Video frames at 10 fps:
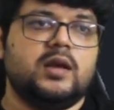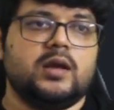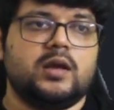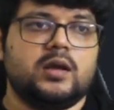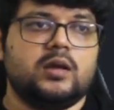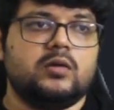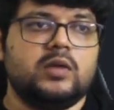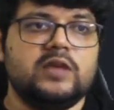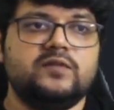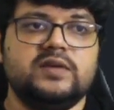uh,
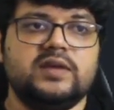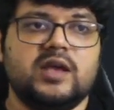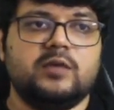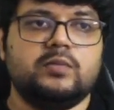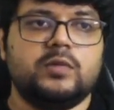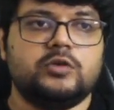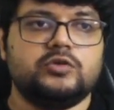EVM